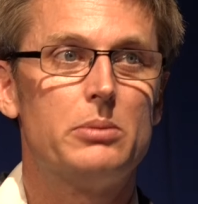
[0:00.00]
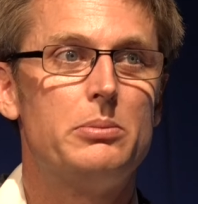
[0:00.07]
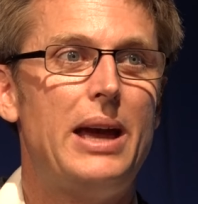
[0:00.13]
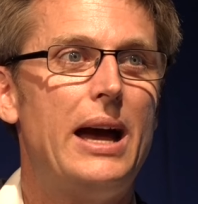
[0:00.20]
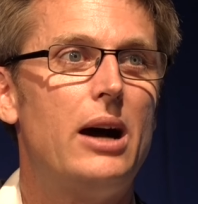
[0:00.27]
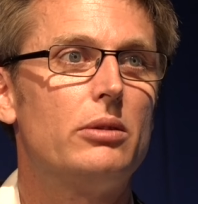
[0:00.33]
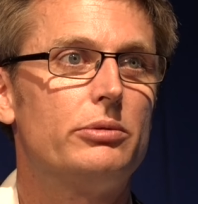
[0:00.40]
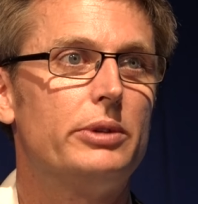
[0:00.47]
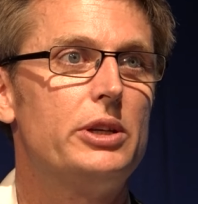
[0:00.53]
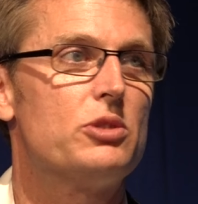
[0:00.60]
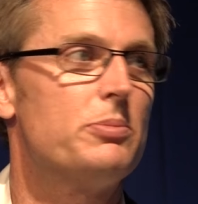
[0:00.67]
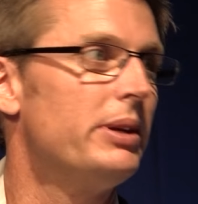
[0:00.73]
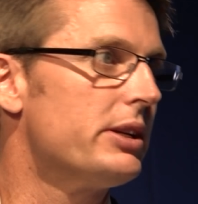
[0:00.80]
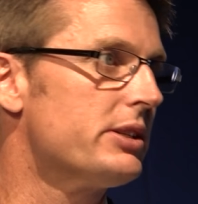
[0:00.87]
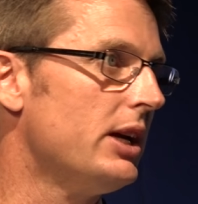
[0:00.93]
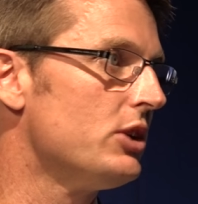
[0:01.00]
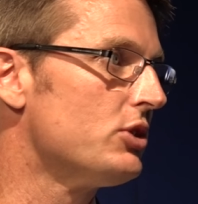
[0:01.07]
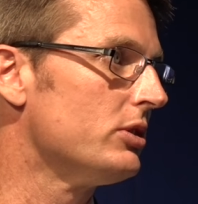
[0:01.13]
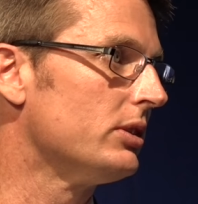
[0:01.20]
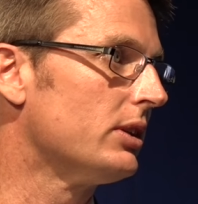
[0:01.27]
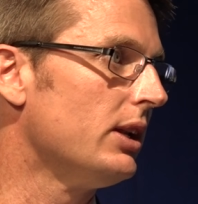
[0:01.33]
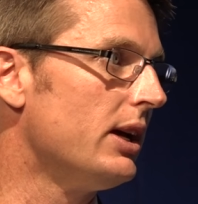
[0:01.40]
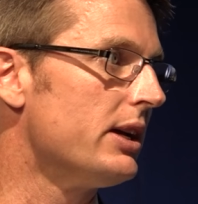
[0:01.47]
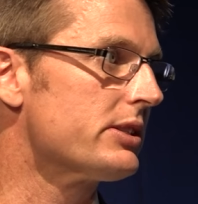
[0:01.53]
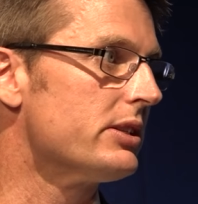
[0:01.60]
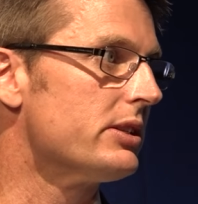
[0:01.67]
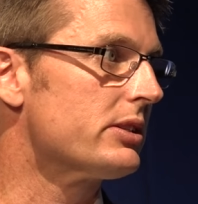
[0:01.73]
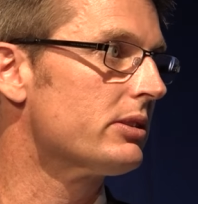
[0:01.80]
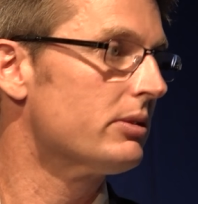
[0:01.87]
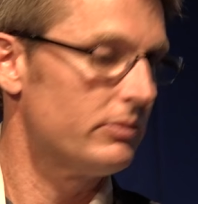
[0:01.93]
them outreach meditation
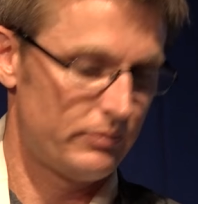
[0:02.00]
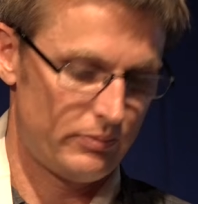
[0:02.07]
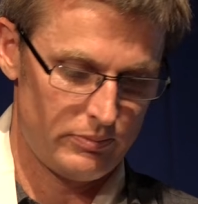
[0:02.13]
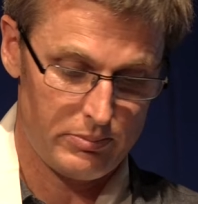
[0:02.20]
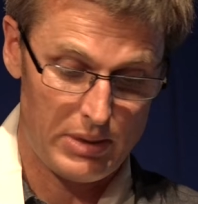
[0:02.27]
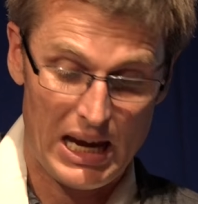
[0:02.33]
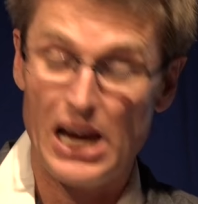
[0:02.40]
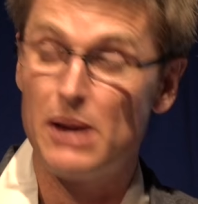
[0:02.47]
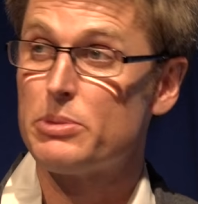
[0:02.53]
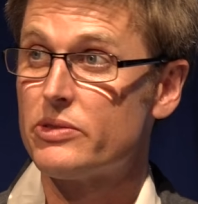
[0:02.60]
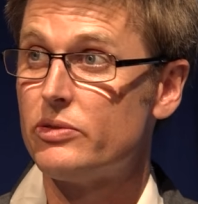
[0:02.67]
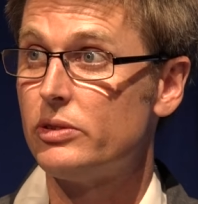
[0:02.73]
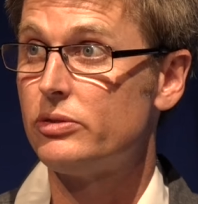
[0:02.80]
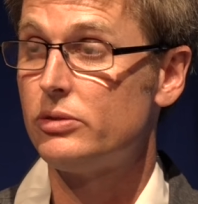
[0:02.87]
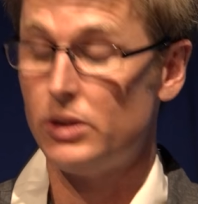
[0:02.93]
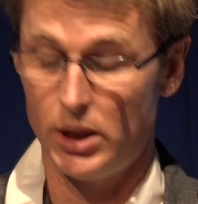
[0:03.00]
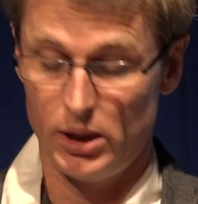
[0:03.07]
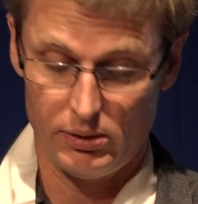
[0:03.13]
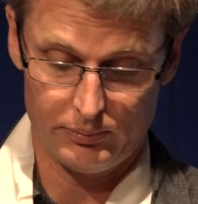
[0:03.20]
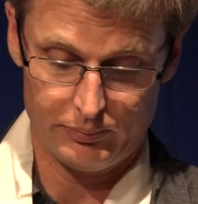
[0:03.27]
classes, perhaps for free.